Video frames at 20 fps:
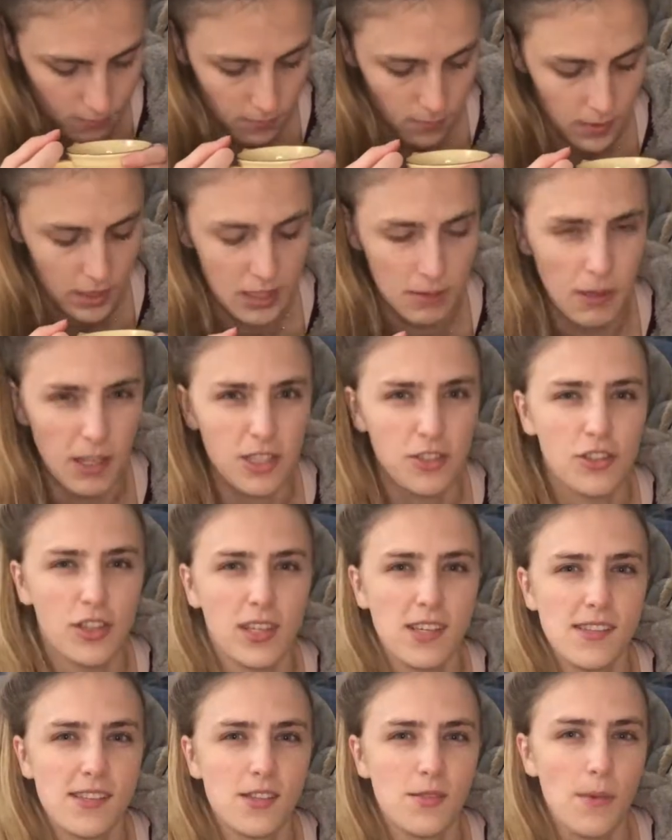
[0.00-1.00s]
It smells
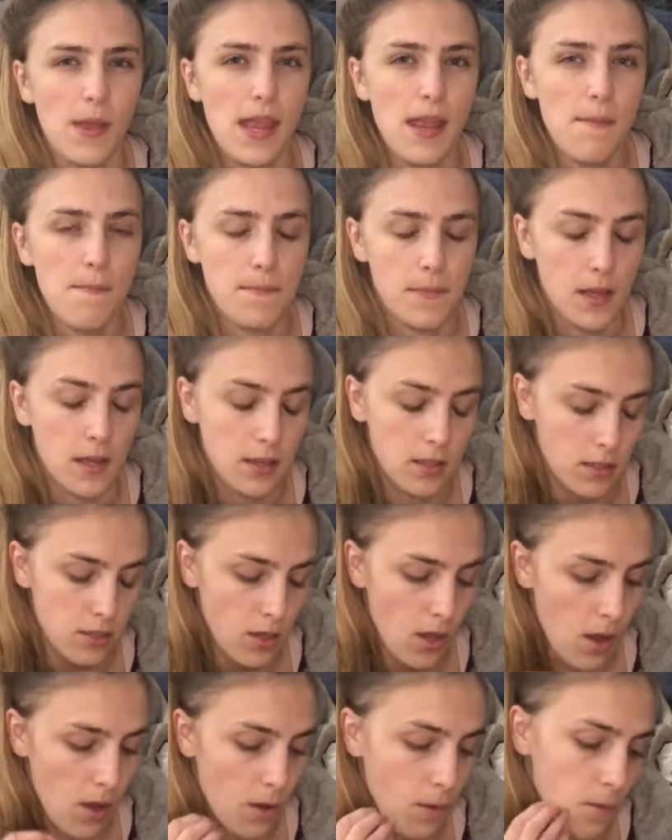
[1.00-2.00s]
really sweet,
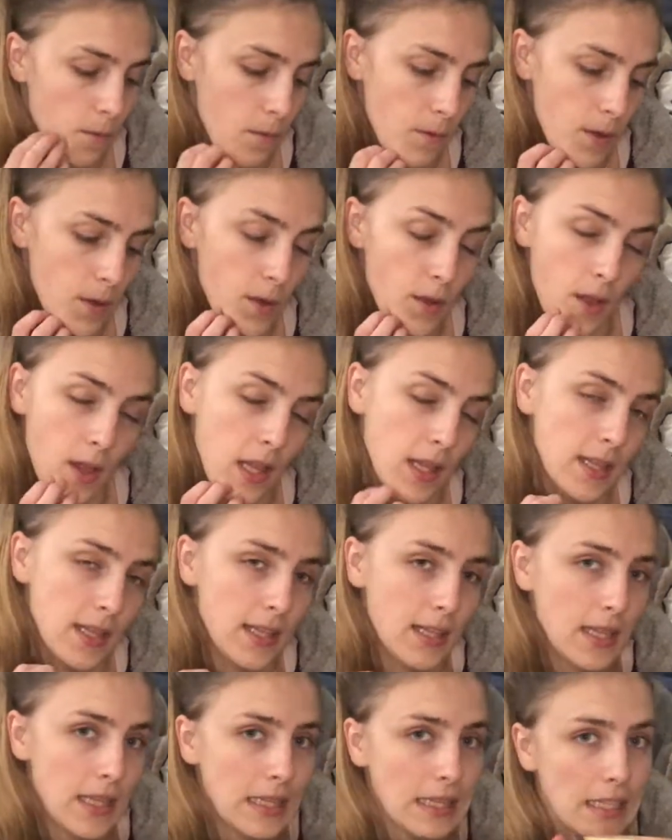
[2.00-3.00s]
so
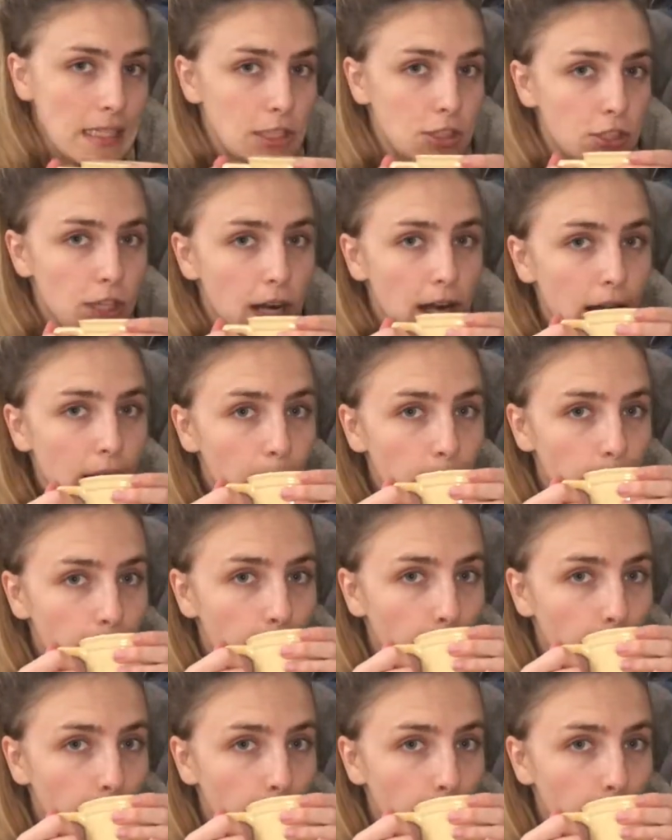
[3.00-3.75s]
let's try it out.